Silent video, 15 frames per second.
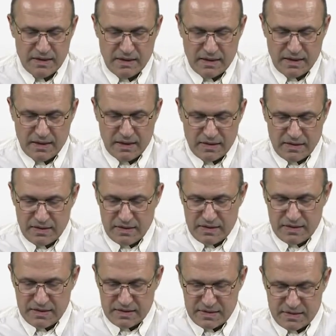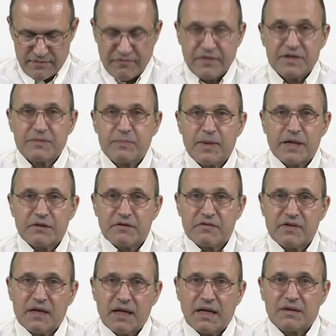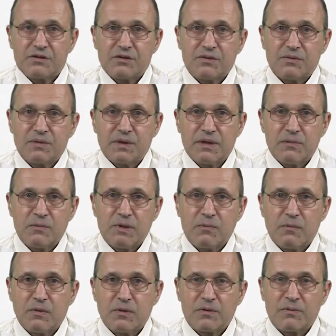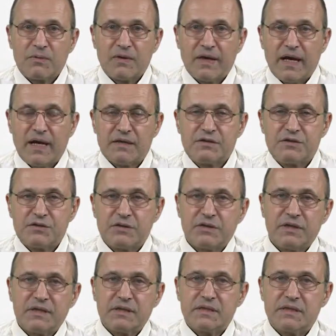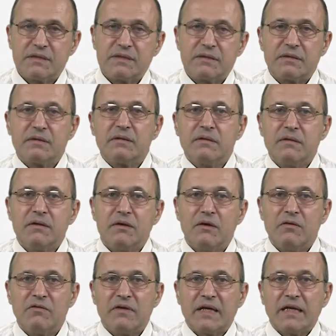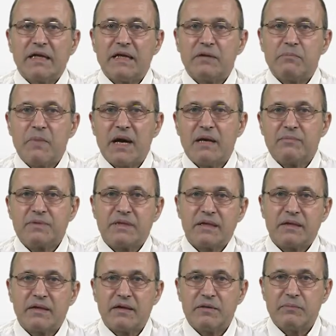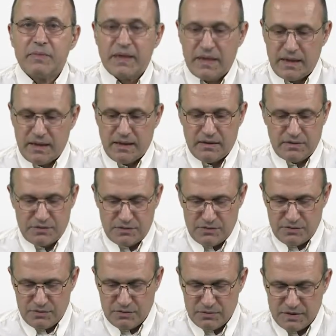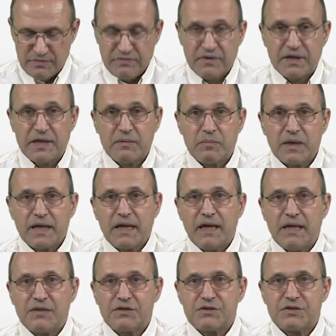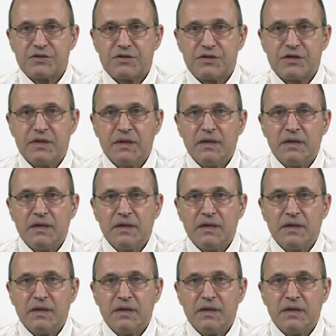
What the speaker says: In this first part of the lecture, we will work with the adjoints of linear maps and their meaning to different applications.